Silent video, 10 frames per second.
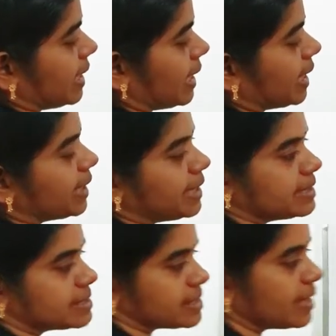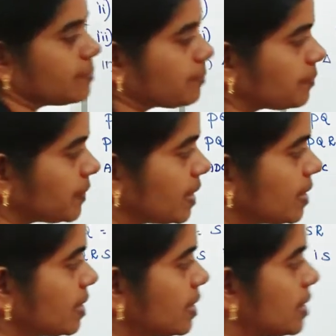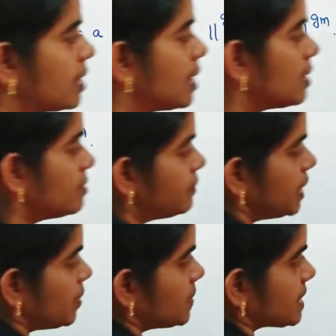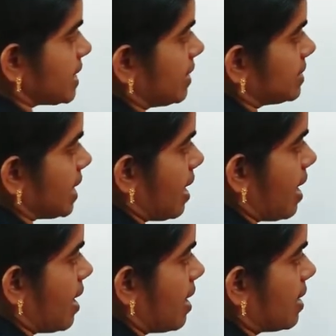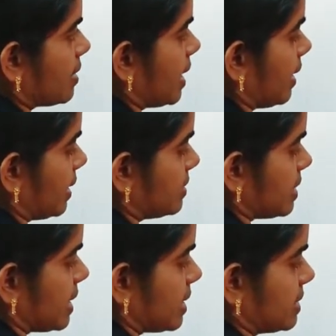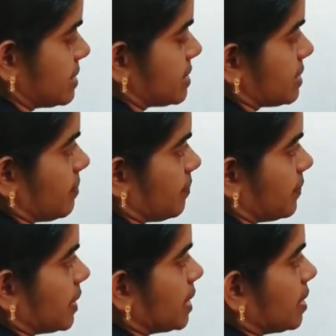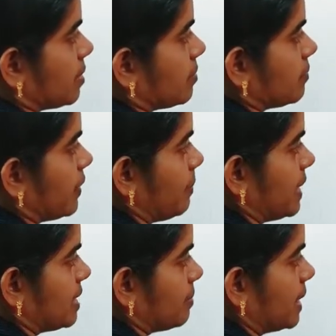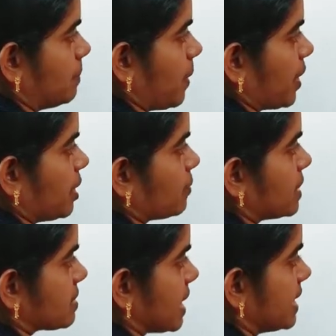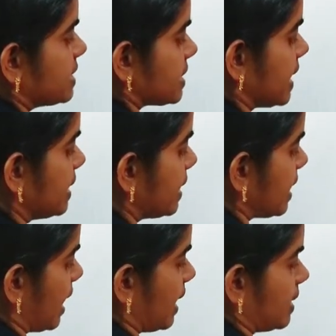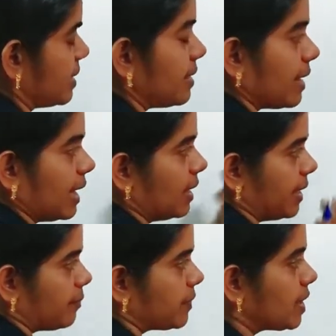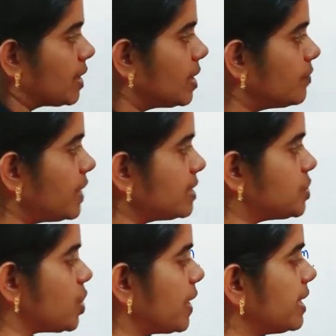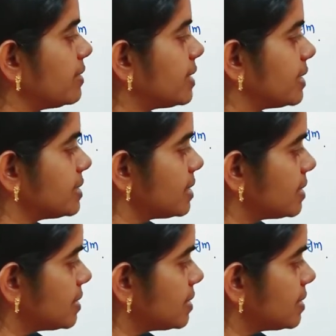ADC, we know that R and S will be the midpoint of the side CD and AD. We are joining that